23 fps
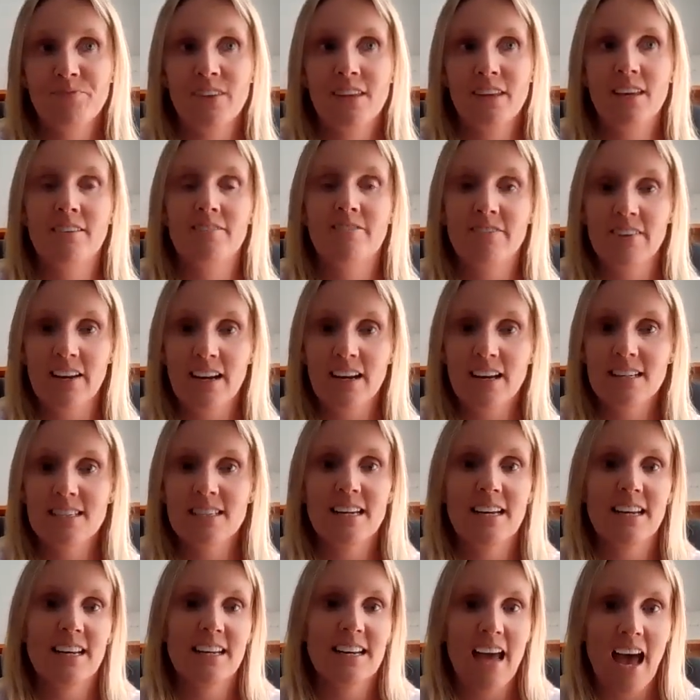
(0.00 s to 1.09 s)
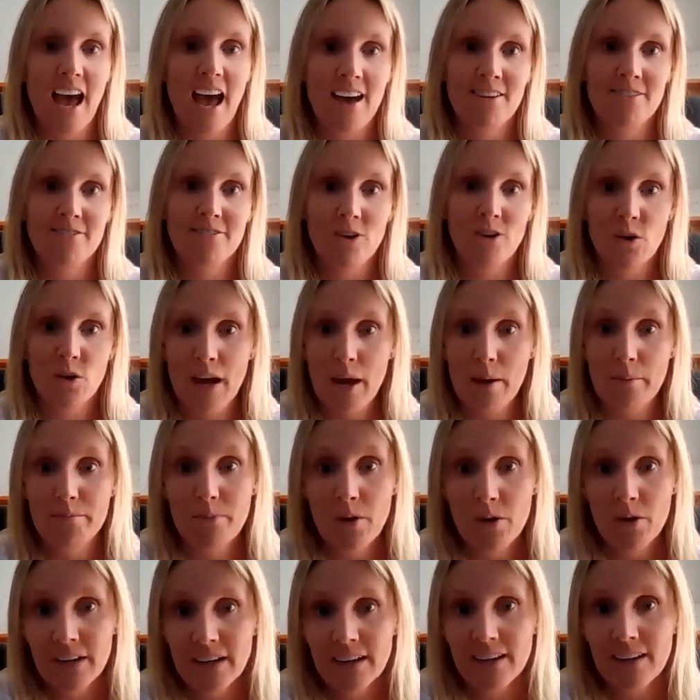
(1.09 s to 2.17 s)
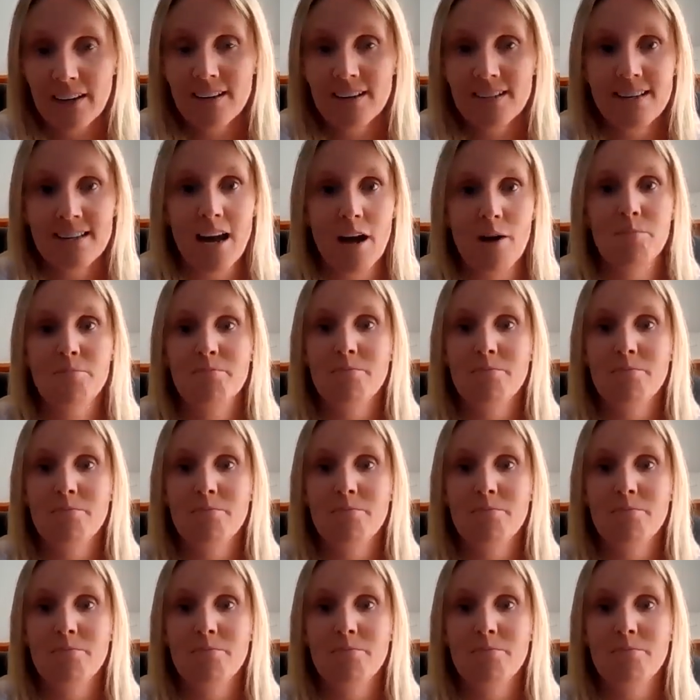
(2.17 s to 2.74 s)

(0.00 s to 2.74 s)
the effects it can have on our bodies, our